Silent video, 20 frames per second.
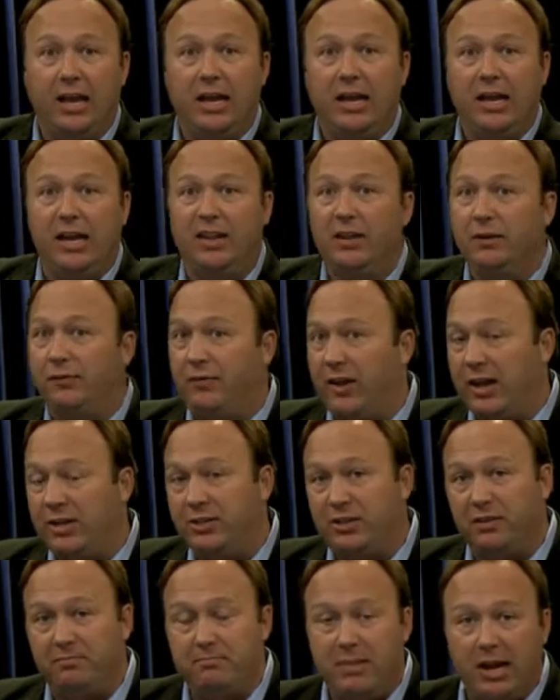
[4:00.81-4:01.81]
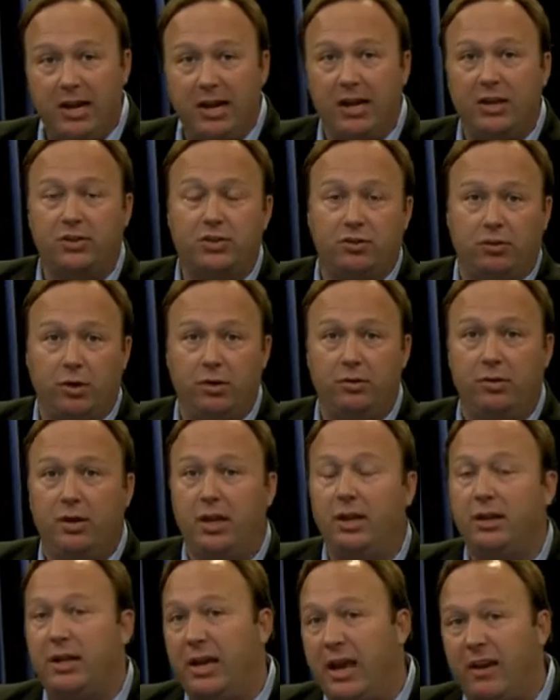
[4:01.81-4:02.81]
in the face of media
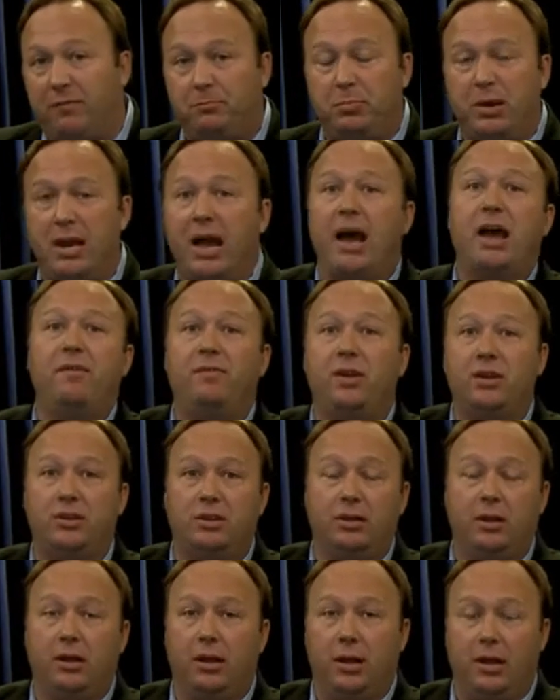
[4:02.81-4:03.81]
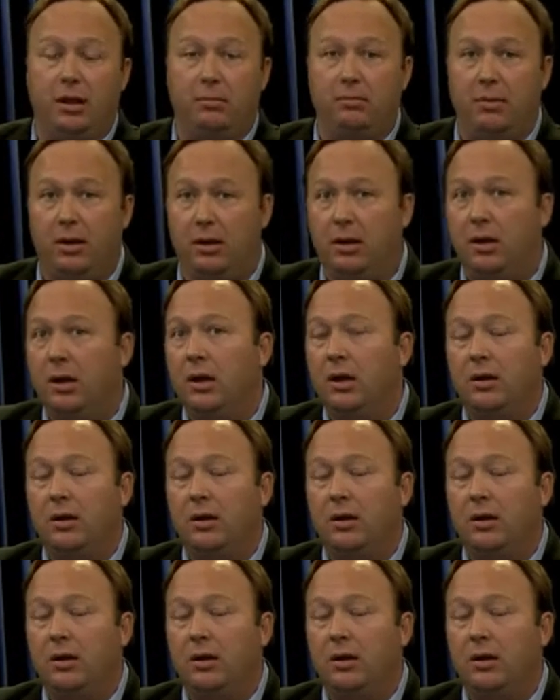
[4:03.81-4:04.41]
scrutiny and the FBI visiting him and